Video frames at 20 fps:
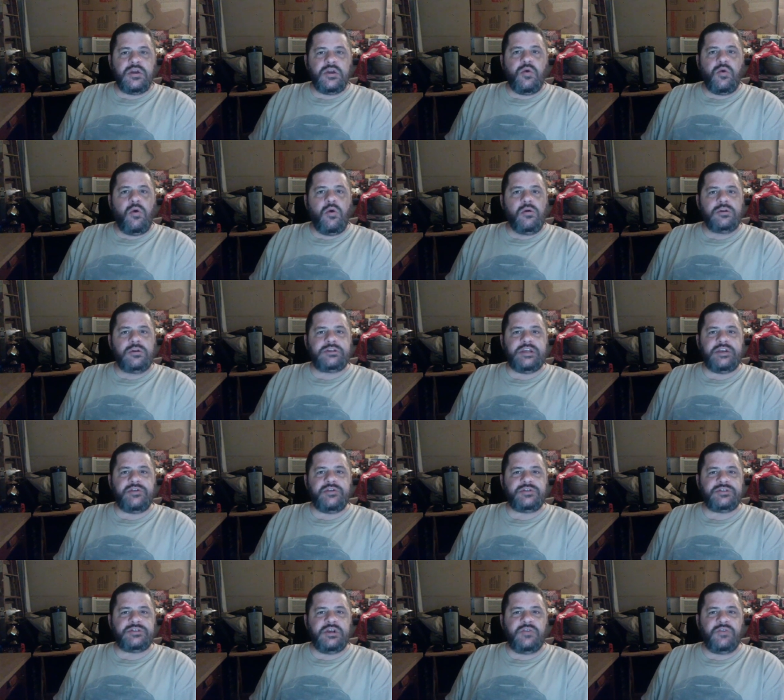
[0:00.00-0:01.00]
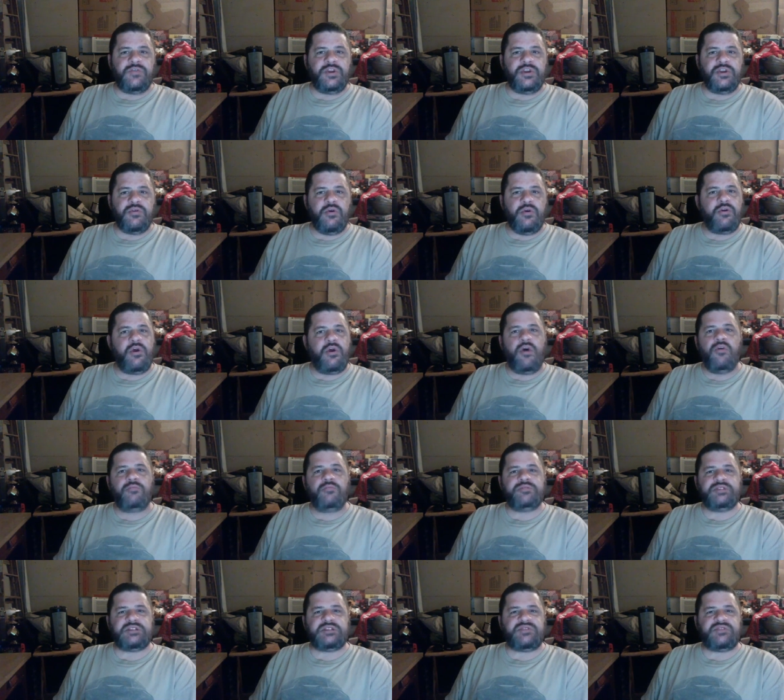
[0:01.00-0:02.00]
quarantine yourself in your own home
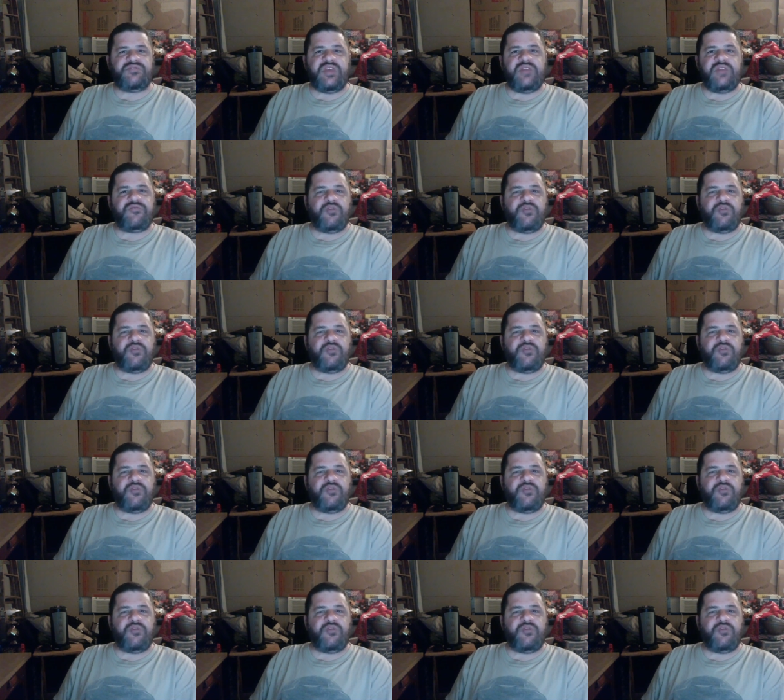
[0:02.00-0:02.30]
six feet